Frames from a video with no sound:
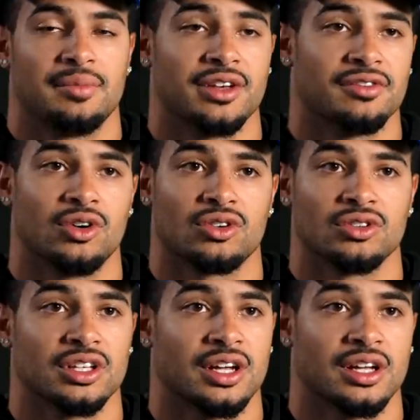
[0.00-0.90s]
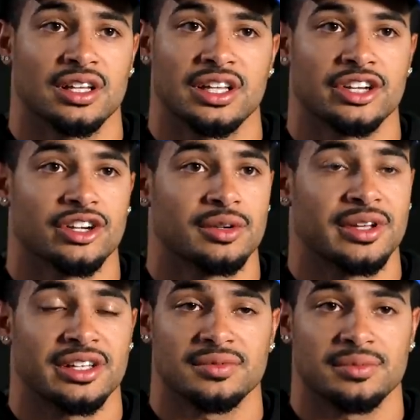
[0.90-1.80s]
be a vocal uh, leader,
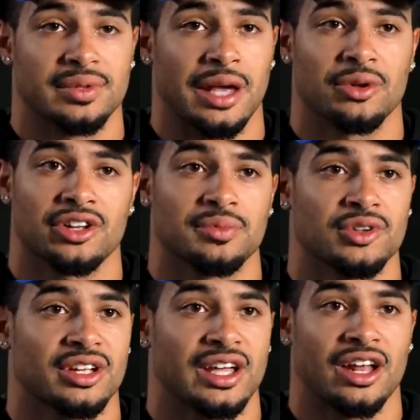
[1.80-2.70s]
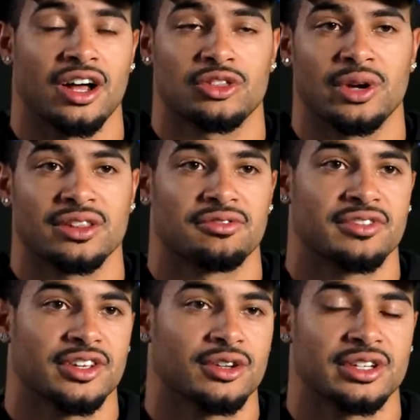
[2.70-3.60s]
be, be able to communicate all throughout the
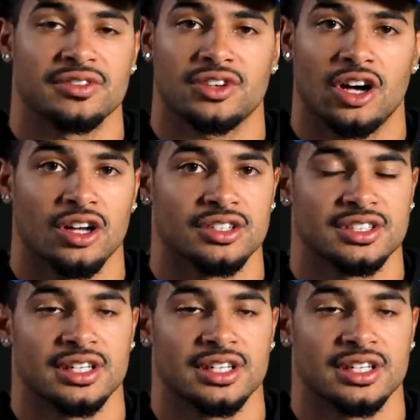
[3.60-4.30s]
field, give calls,